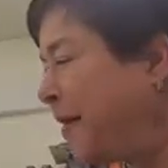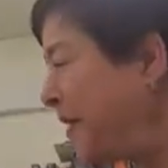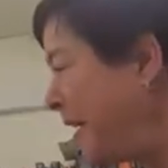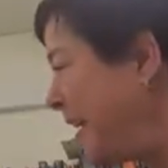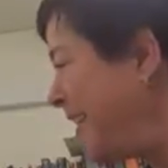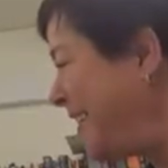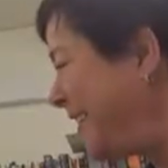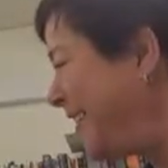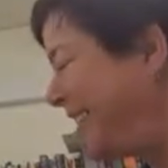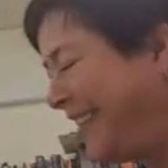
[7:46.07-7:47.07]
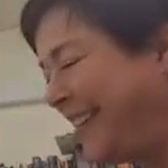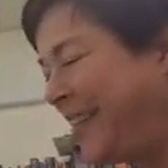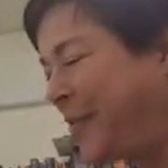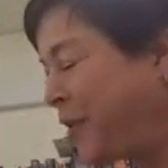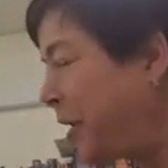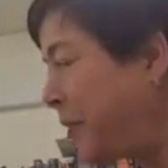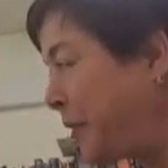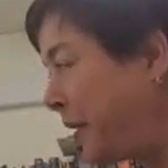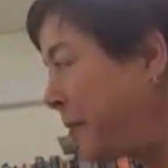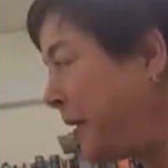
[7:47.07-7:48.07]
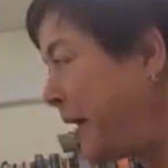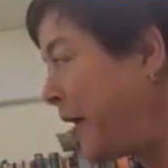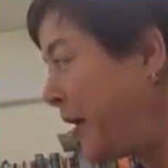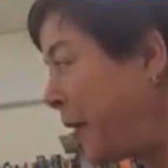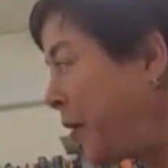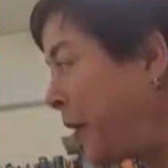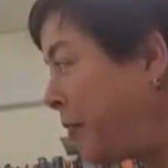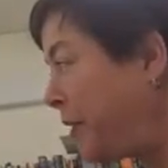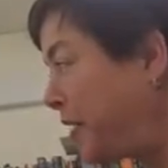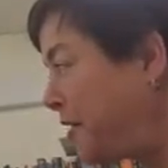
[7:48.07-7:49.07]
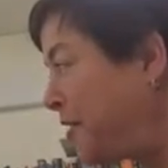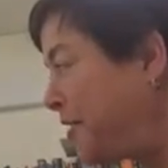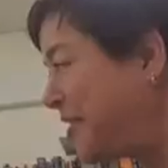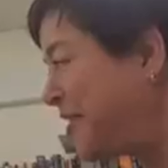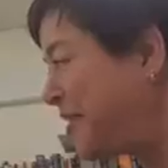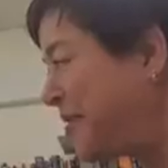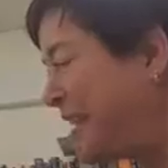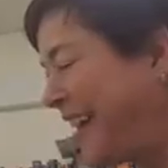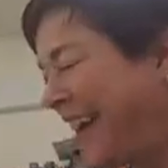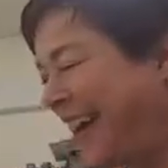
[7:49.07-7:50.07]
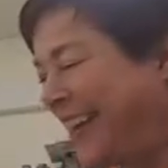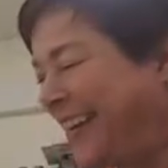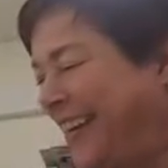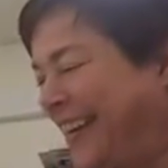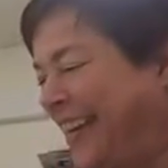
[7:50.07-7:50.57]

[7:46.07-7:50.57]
Oh yeah. We're gonna nail that word pretty soon as we can.